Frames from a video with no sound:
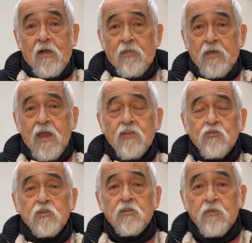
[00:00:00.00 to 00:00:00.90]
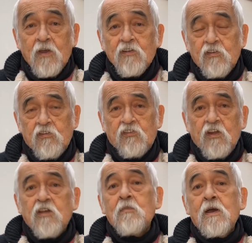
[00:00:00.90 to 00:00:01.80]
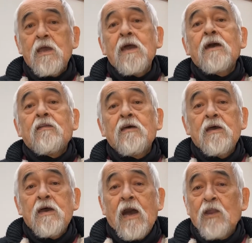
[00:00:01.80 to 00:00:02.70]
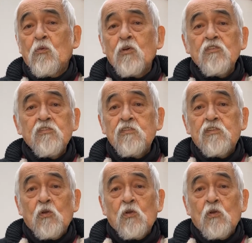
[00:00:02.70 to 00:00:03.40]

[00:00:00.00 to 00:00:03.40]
the actual device stuck in my head. And it wasn't until